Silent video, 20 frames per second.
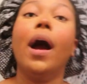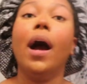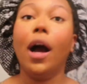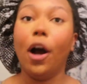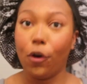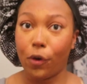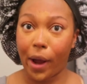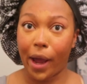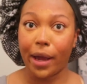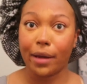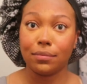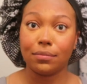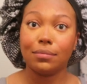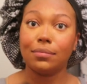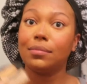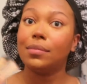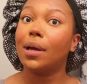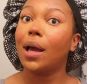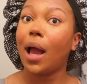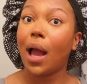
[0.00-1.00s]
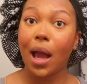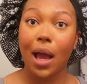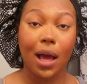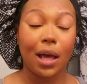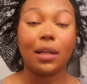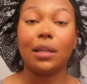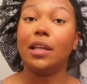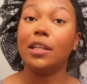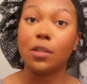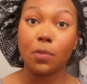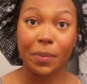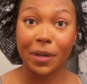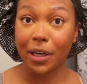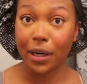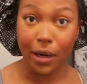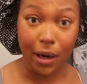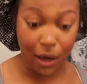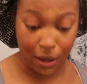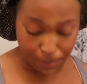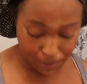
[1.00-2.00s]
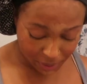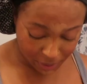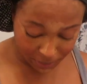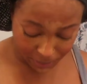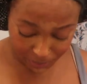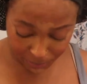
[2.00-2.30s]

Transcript: Okay, let's speed it up.